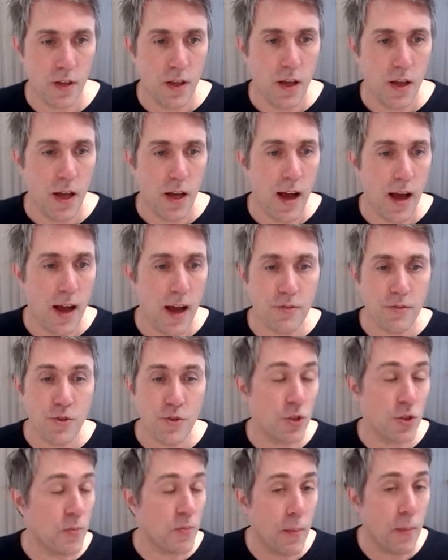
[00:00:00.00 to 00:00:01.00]
I've
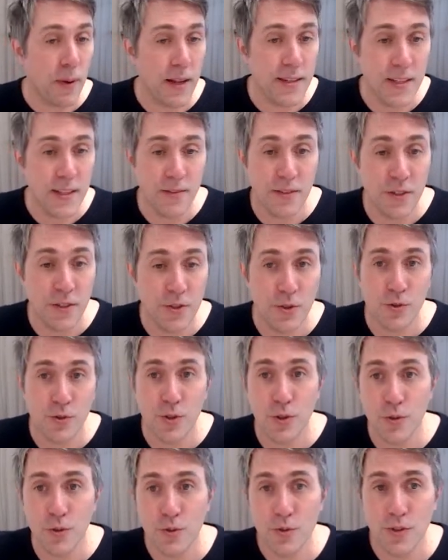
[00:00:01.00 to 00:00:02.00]
talked about plenty of digital
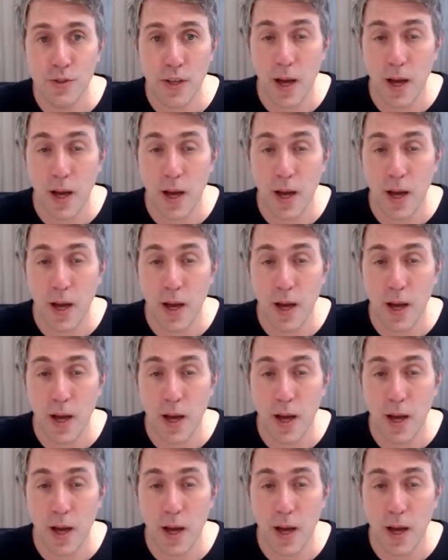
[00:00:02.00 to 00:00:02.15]
tools.